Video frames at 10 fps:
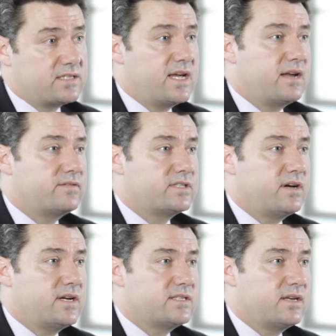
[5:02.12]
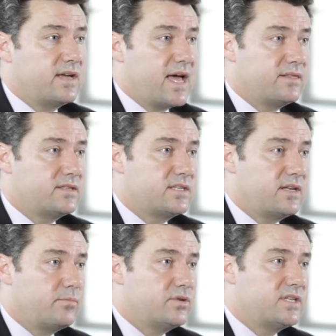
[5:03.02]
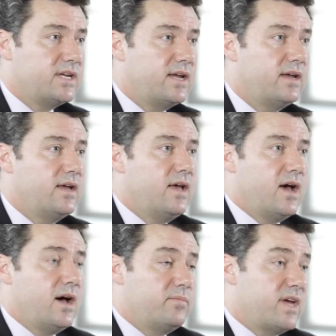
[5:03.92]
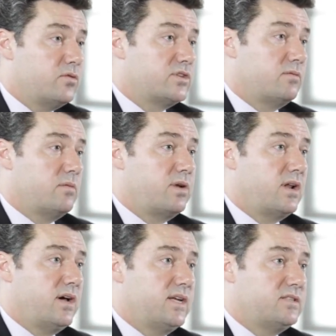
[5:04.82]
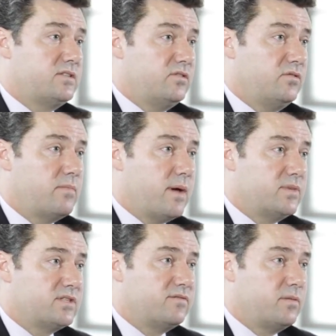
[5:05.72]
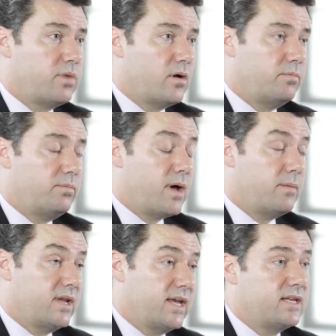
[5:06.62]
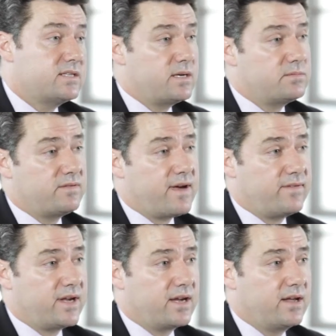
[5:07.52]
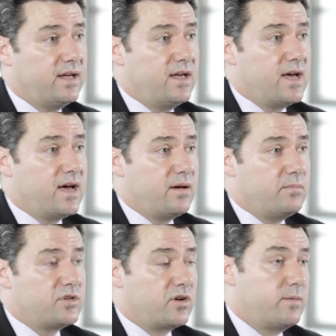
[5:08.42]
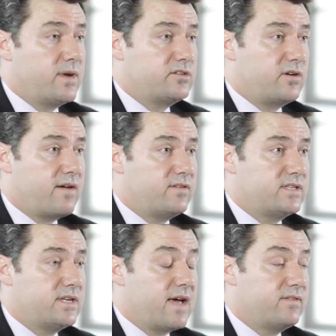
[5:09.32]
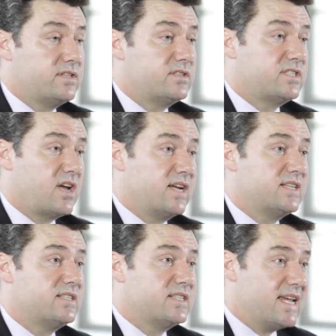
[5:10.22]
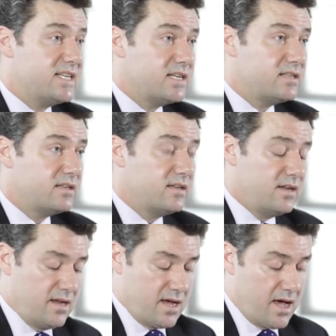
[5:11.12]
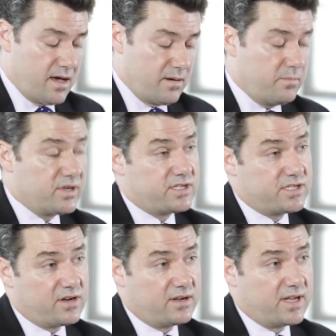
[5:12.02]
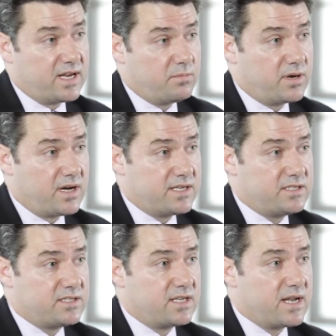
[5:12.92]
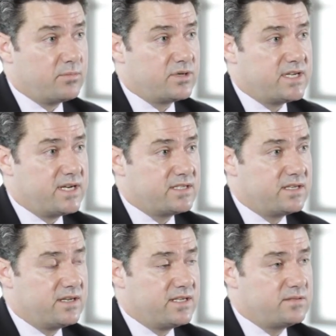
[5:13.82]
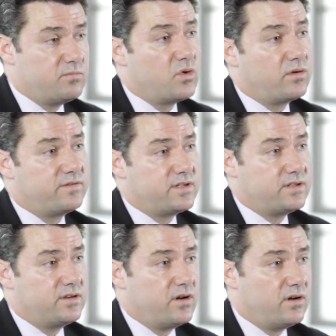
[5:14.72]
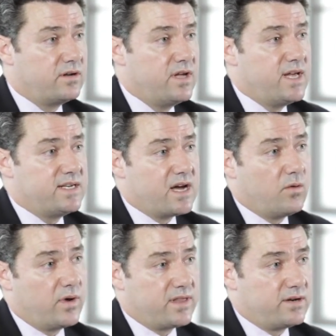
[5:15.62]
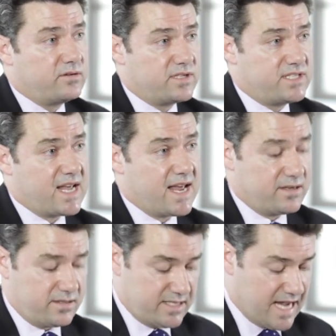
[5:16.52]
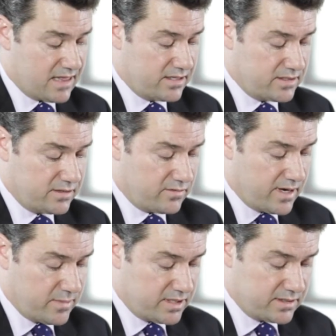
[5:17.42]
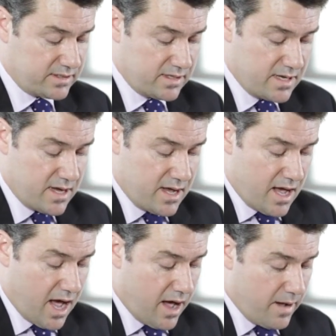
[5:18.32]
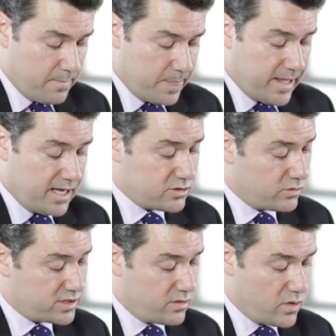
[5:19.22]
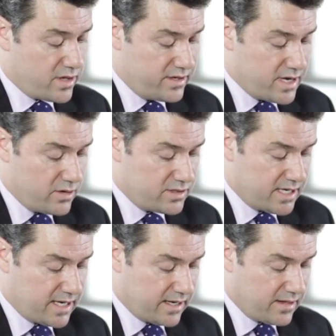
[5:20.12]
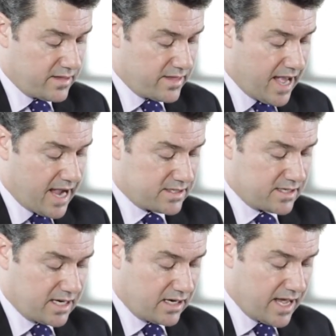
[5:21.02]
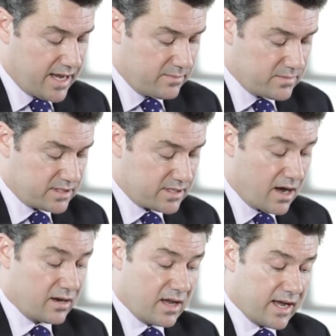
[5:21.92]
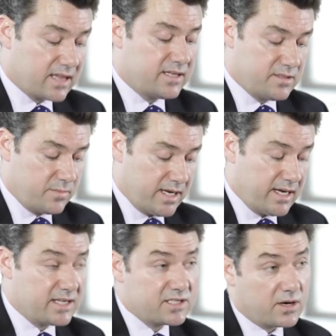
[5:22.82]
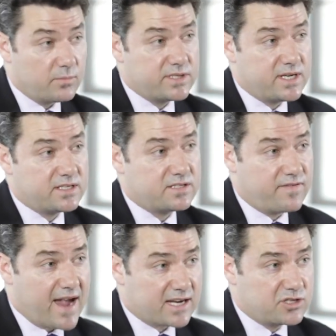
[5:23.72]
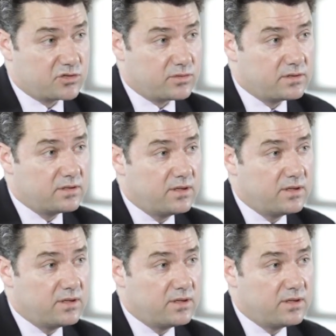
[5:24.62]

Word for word: the advertiser and the celebrity. Um, that also applies to members of the pub public in terms of having um, documentary ev evidence signed and dated. Uh, but certainly it applies to celebrities and is more often than not dealt with under a standard talent agreement. Um, it's also worth noting that claims are likely to be interpreted as factual